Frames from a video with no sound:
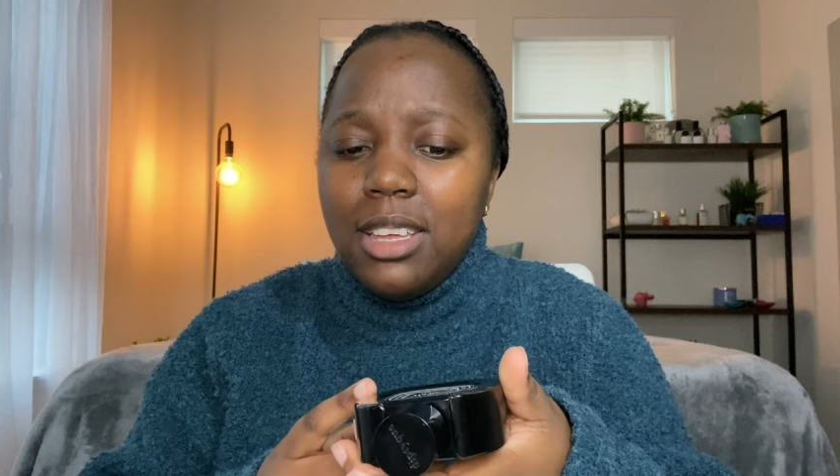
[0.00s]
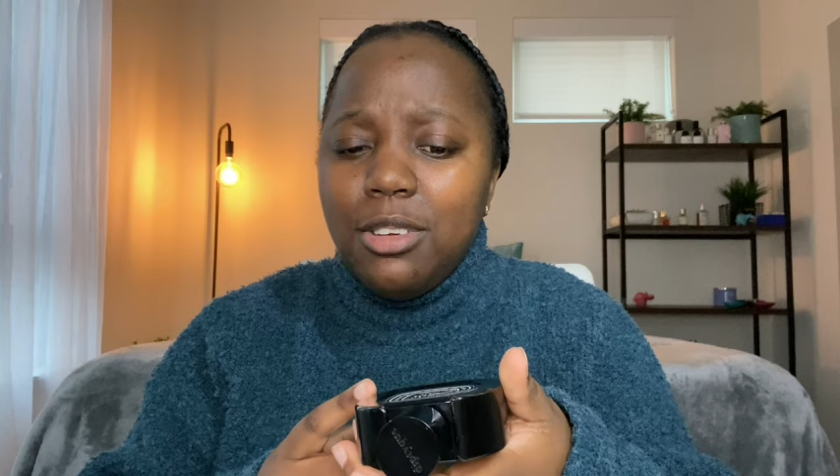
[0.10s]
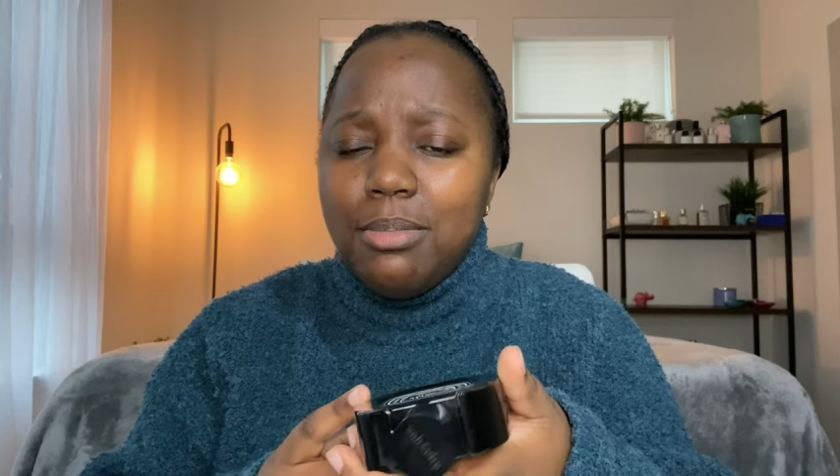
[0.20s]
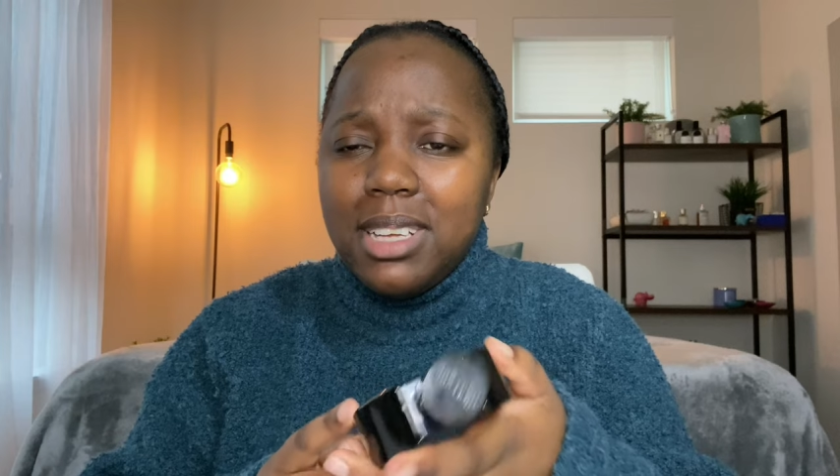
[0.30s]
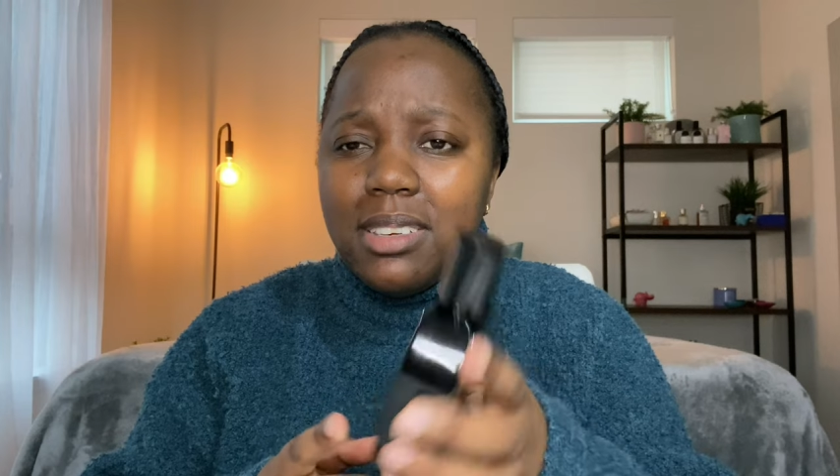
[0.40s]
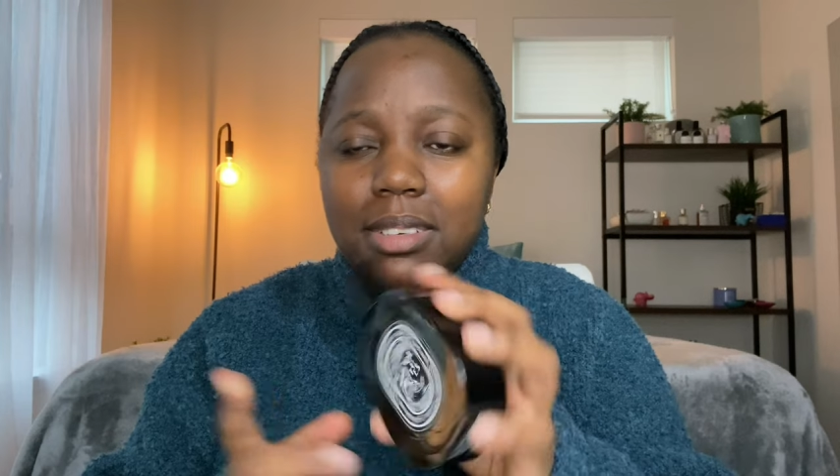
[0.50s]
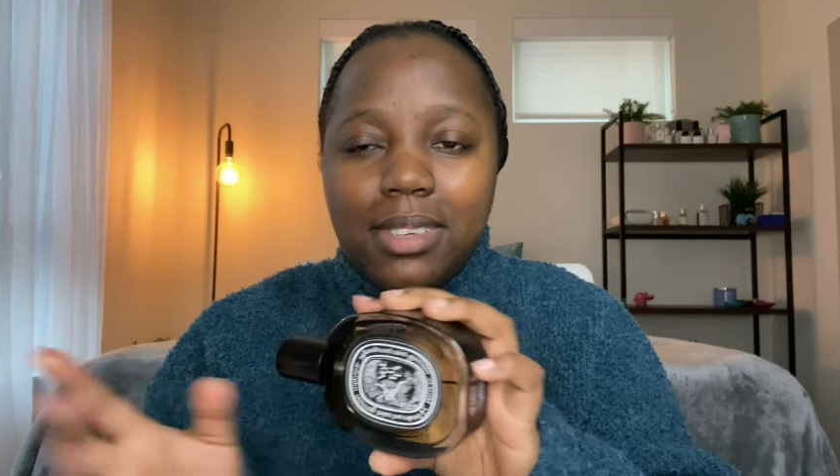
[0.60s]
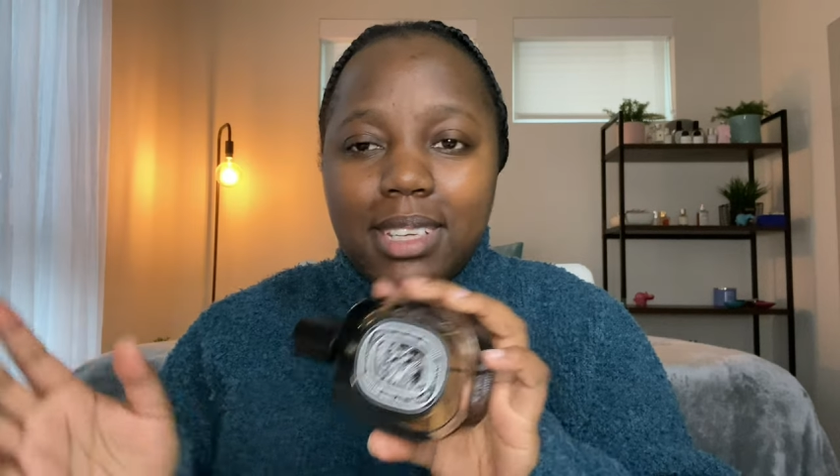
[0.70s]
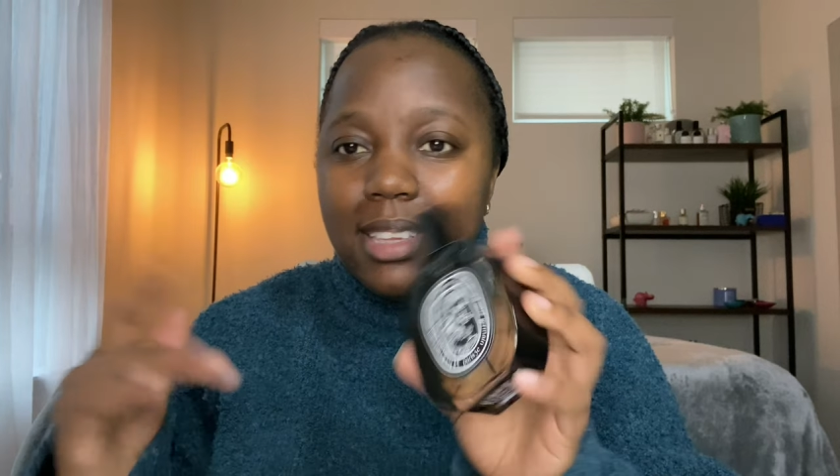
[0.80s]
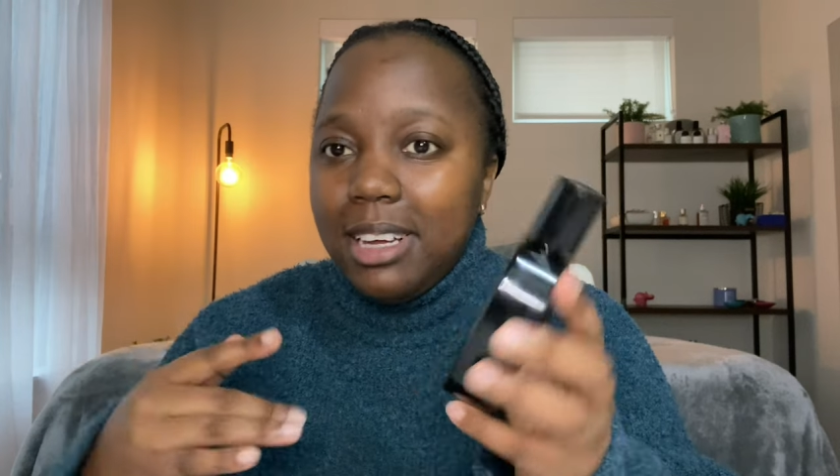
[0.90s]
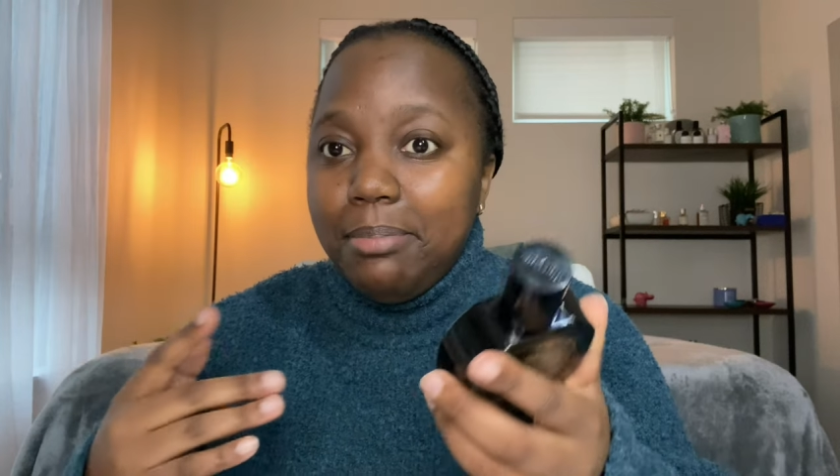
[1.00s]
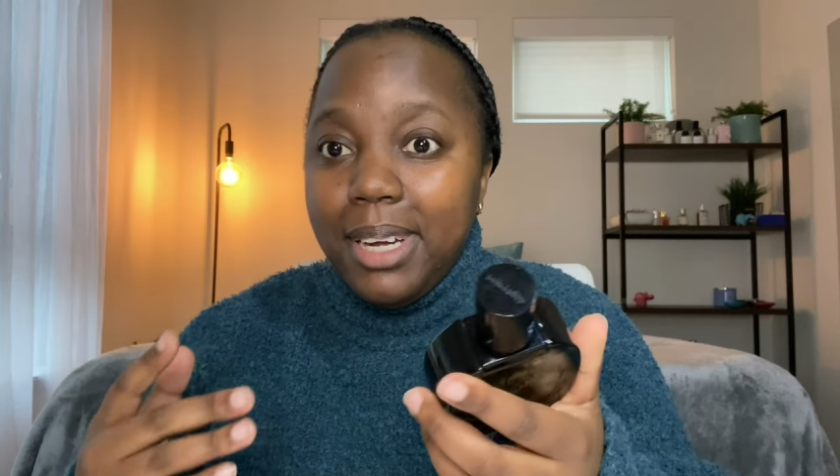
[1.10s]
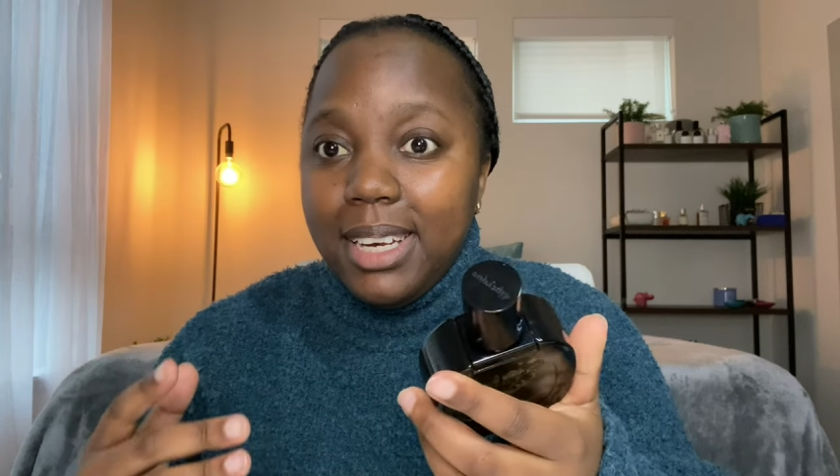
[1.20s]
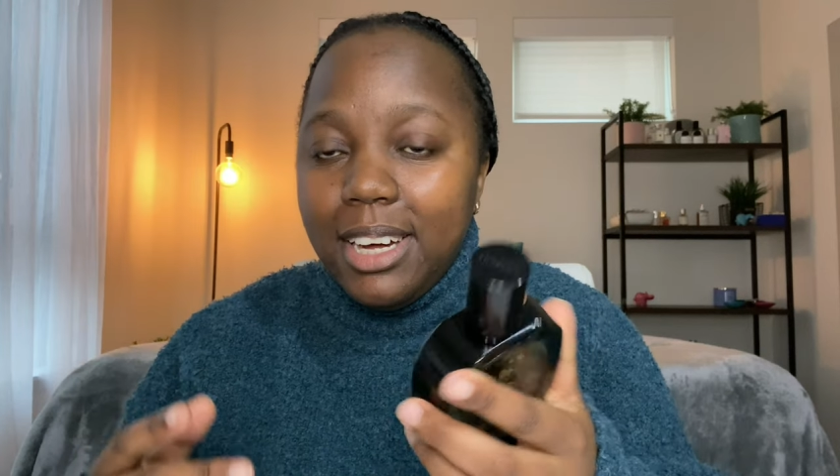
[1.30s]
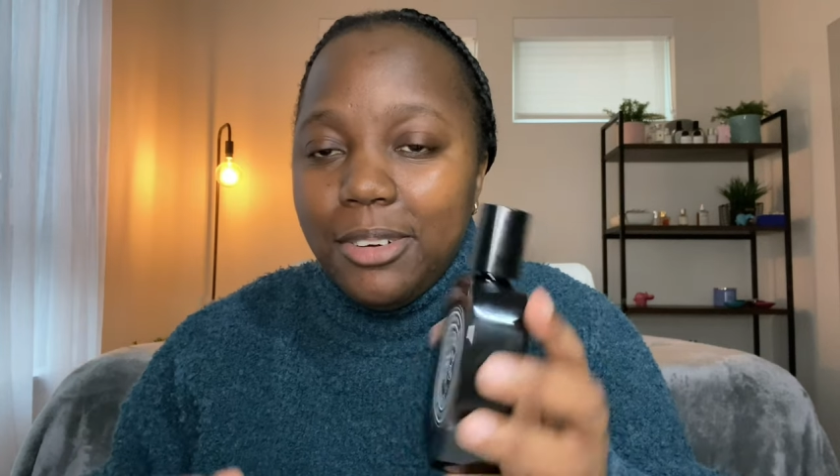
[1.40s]
You must have seen that by
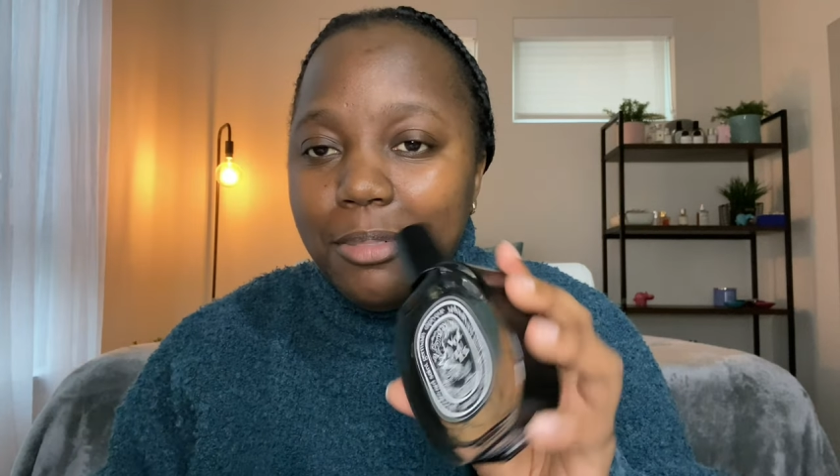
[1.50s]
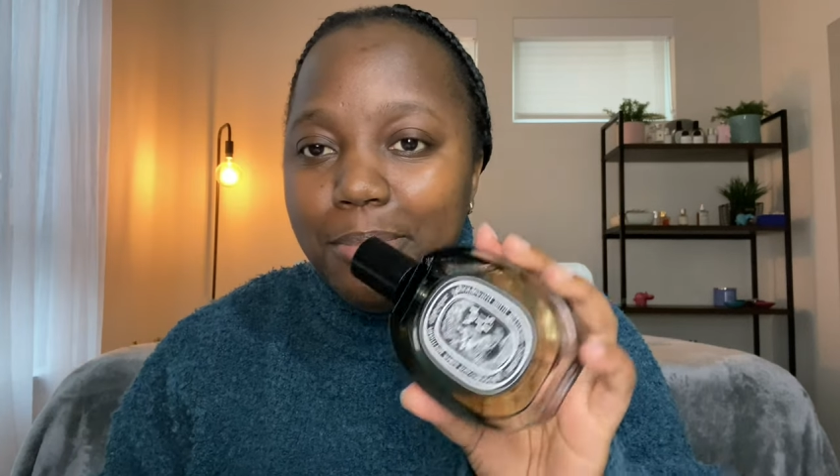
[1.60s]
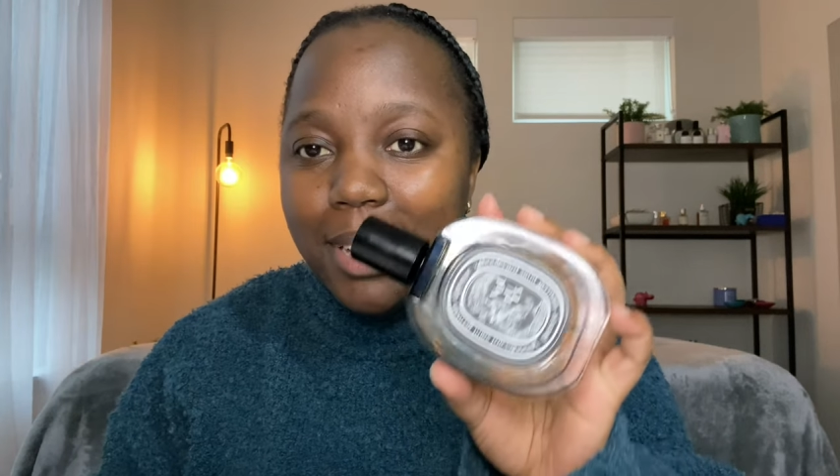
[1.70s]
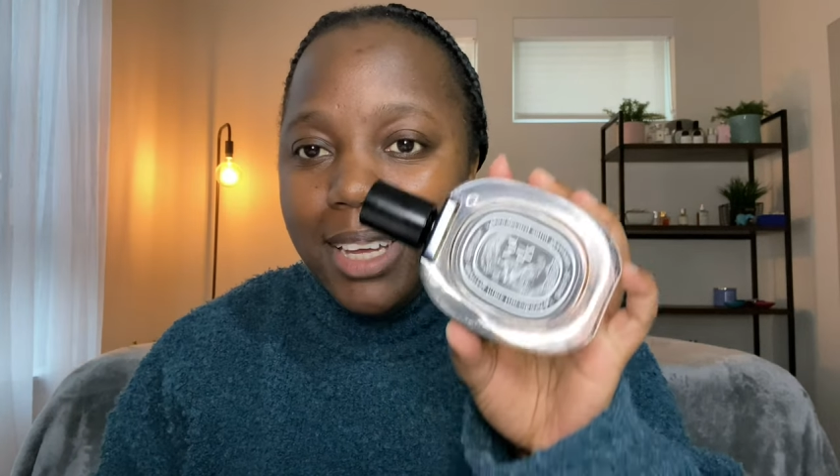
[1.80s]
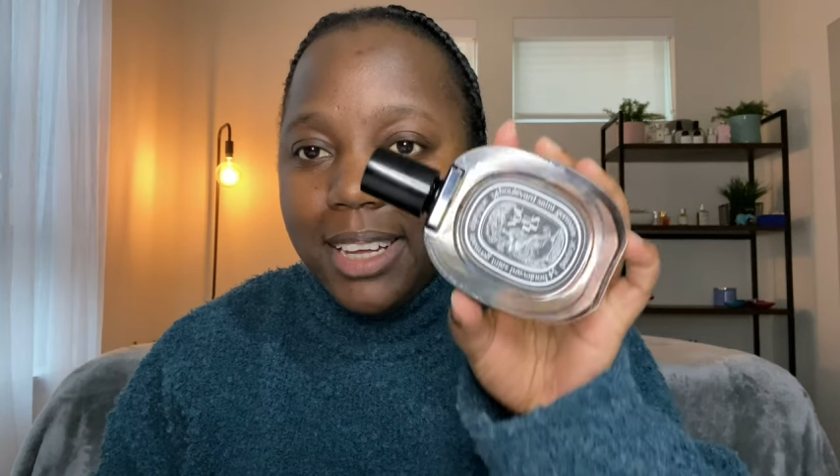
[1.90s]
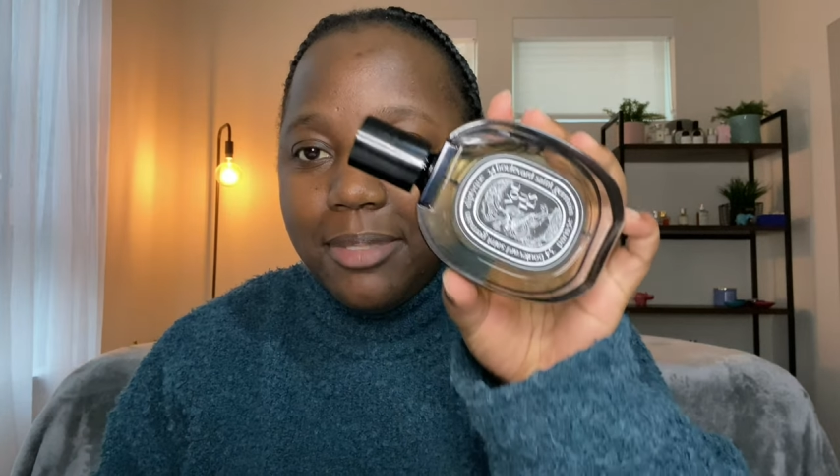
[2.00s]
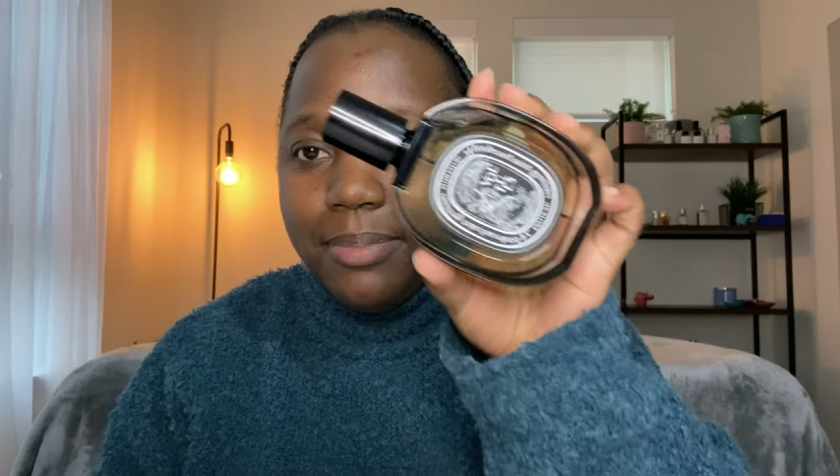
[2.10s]
now, but yeah.